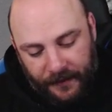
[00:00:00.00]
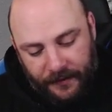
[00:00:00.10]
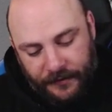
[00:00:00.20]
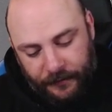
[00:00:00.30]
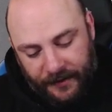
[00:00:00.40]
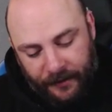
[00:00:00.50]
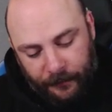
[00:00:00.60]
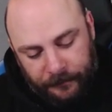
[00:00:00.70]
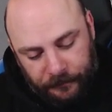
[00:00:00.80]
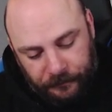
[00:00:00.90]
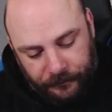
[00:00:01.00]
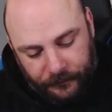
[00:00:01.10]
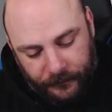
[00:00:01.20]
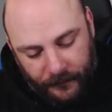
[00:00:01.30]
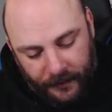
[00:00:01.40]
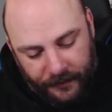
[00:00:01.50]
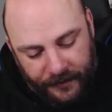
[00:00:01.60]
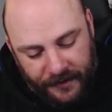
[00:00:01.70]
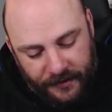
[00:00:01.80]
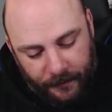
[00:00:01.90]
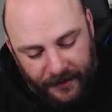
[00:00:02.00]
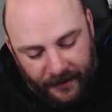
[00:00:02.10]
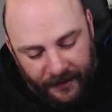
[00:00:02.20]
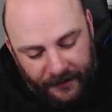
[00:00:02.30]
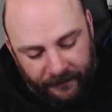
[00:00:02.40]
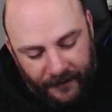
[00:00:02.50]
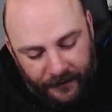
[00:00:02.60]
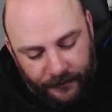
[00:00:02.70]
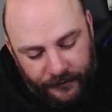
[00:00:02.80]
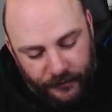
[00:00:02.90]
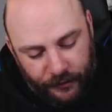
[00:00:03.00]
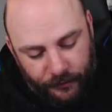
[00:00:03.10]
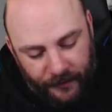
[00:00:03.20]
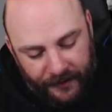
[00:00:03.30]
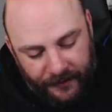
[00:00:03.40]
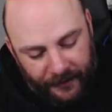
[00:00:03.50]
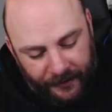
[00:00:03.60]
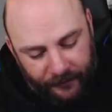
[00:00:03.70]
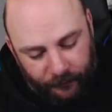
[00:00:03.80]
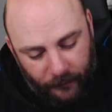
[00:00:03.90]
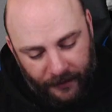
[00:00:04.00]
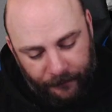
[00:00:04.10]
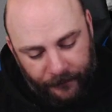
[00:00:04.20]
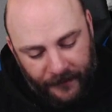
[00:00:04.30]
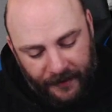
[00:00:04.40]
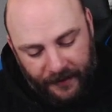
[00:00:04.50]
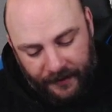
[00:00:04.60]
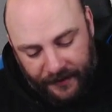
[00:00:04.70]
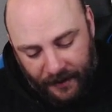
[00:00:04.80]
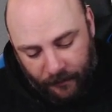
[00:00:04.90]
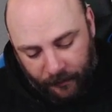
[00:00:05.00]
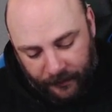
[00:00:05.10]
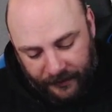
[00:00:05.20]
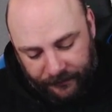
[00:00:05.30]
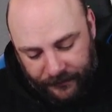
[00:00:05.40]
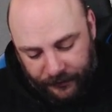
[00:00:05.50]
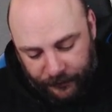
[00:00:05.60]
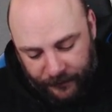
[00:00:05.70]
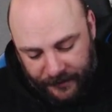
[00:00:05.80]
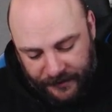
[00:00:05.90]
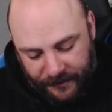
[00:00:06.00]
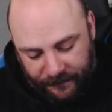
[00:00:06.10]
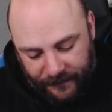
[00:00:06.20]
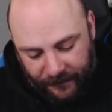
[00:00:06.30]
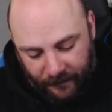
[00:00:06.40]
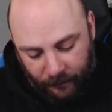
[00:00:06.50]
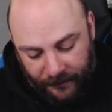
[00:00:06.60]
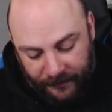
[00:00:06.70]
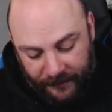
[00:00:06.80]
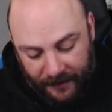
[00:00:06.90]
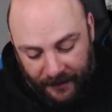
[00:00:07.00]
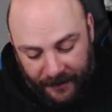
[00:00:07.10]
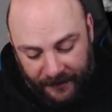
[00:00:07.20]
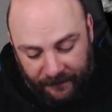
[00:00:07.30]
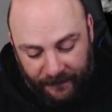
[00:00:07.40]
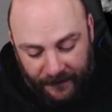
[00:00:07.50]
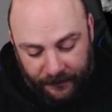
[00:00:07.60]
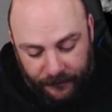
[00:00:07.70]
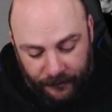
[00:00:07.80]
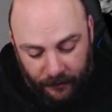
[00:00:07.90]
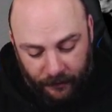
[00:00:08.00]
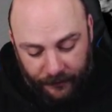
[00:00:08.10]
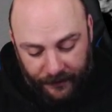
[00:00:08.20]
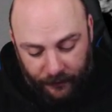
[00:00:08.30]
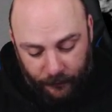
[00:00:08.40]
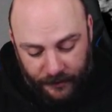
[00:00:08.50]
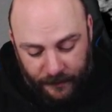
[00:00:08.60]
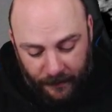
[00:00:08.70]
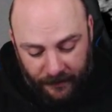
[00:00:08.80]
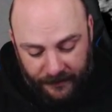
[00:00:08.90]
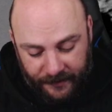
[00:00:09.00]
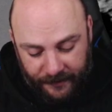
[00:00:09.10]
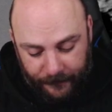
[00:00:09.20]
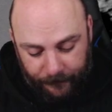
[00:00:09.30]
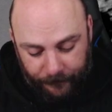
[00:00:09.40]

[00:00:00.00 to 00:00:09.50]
So now these are my eigenvalues, 2 and negative 1. Now what we're left to do is to figure out what the eigenvectors are that correspond to them.